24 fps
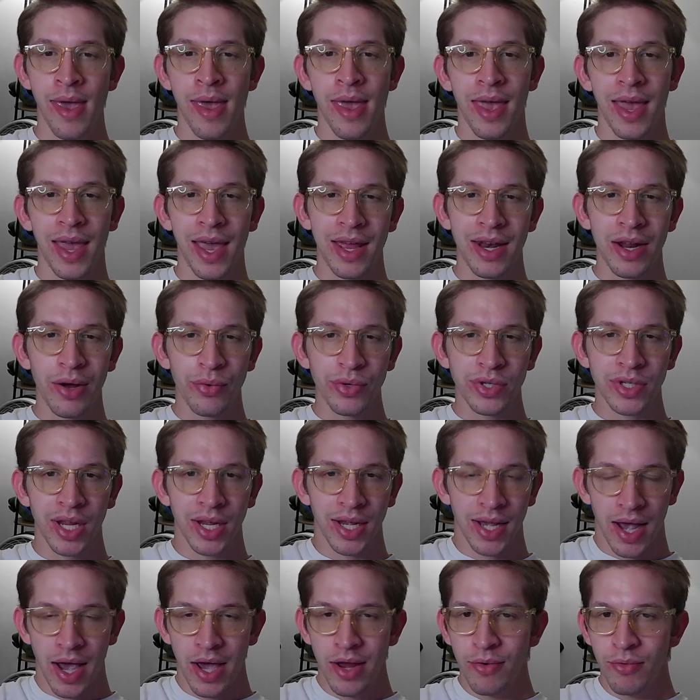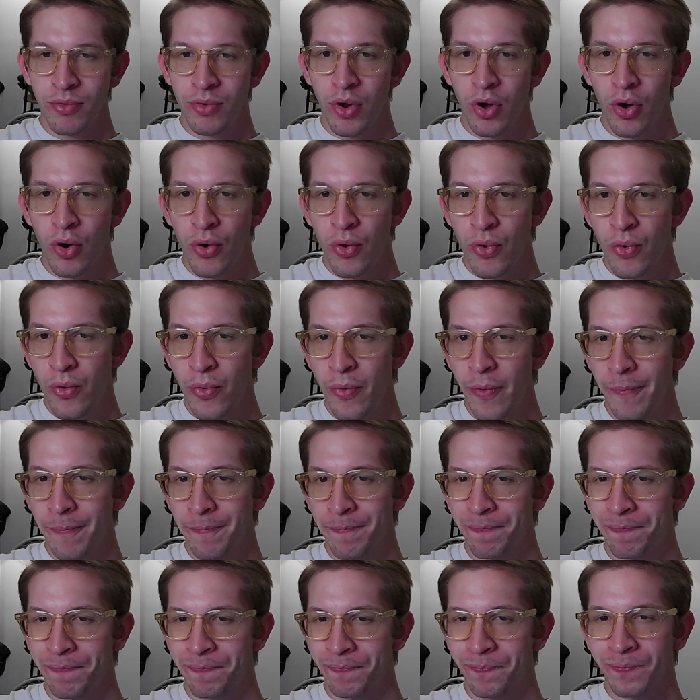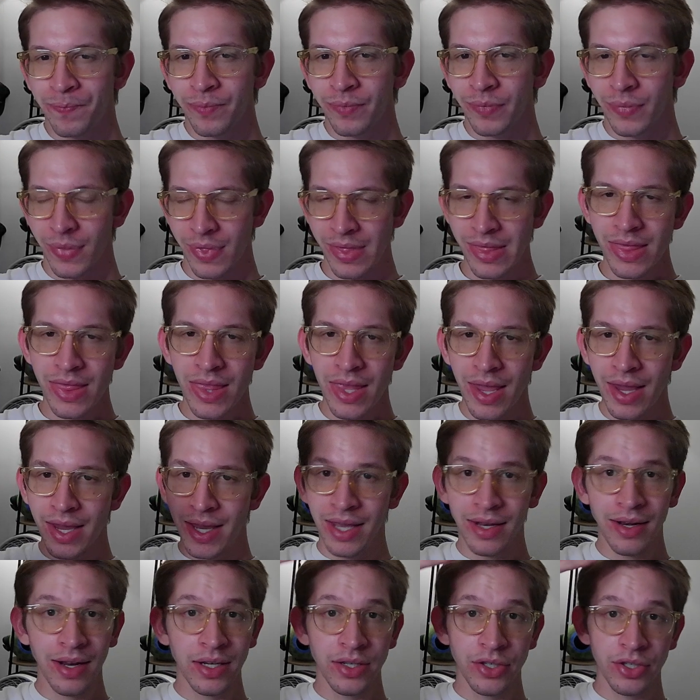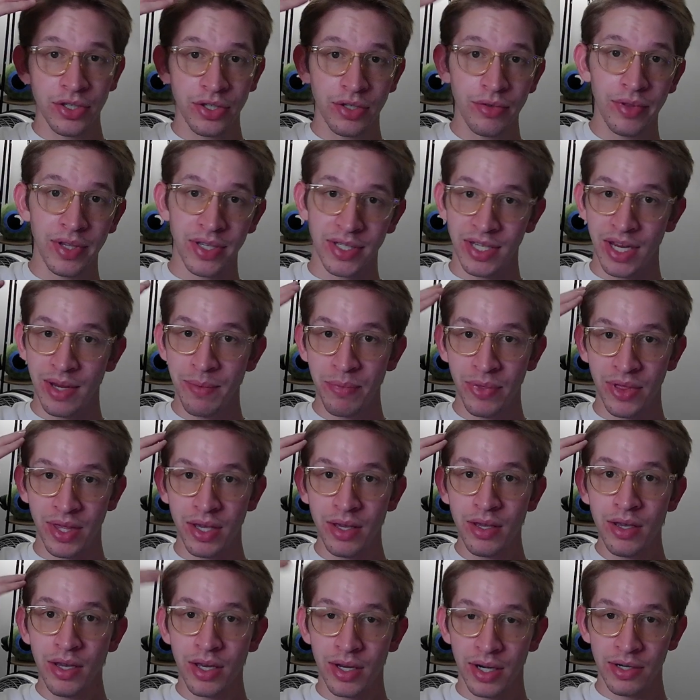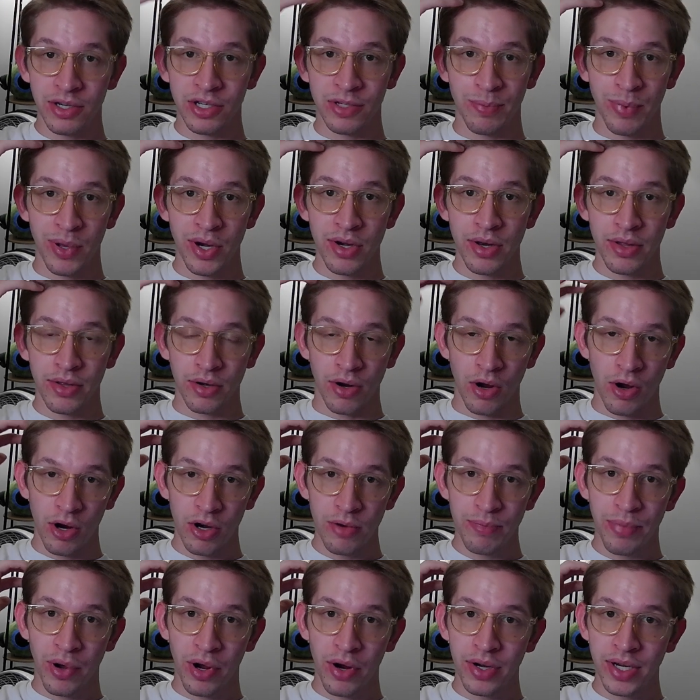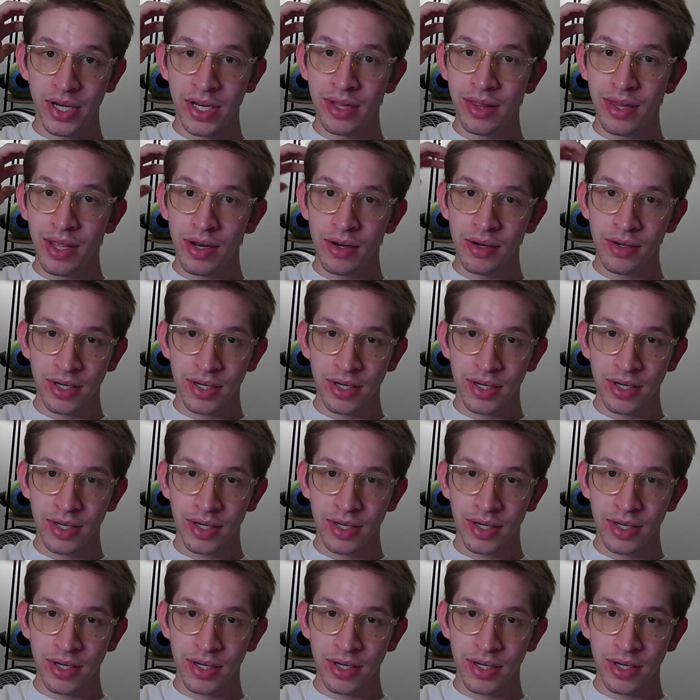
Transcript: And I was like, I don't know, can I just do the same thing? Can I just put another hard part in there?